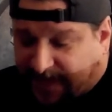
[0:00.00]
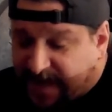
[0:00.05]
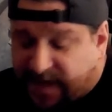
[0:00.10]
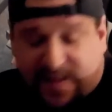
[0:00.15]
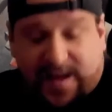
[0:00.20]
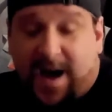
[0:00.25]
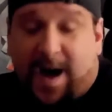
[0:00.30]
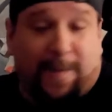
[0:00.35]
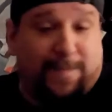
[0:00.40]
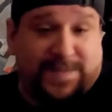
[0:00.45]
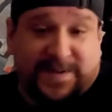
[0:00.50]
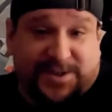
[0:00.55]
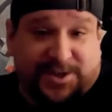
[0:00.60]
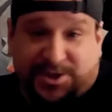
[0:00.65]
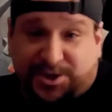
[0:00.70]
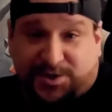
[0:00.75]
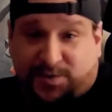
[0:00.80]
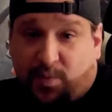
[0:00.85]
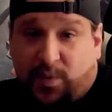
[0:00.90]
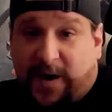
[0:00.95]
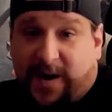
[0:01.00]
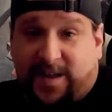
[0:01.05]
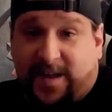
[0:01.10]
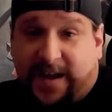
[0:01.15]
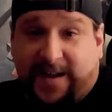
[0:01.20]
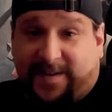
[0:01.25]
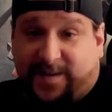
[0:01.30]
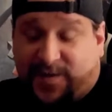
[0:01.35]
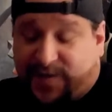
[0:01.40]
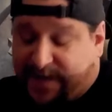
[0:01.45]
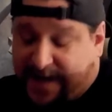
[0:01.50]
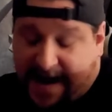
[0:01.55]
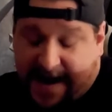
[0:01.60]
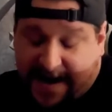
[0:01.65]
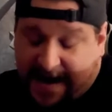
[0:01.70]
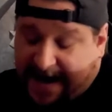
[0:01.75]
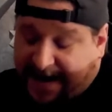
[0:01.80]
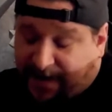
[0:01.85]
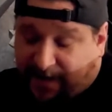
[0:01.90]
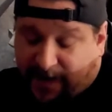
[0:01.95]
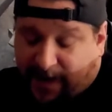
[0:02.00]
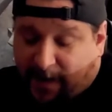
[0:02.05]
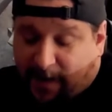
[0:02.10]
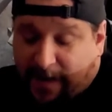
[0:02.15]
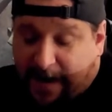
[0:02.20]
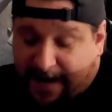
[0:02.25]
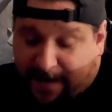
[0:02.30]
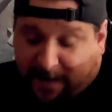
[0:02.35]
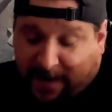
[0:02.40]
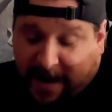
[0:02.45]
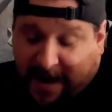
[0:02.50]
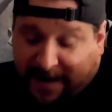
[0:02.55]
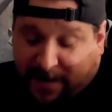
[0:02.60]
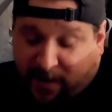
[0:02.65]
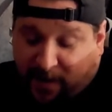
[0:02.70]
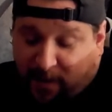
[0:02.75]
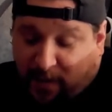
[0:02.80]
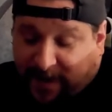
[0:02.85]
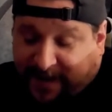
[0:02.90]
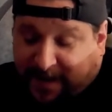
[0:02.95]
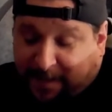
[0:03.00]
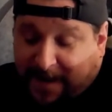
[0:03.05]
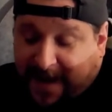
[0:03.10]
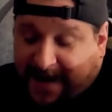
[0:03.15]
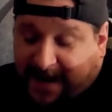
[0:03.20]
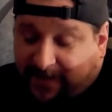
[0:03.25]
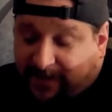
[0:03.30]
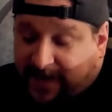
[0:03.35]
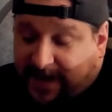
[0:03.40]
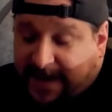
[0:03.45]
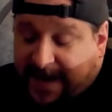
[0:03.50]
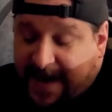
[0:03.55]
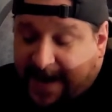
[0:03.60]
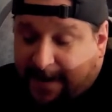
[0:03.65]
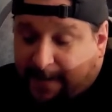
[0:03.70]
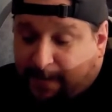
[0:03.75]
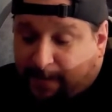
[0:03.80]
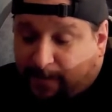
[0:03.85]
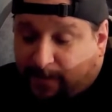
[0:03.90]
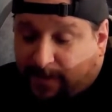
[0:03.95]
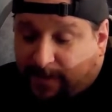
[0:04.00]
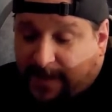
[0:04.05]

This album is just, I don't know. I don't know what to make of it yet.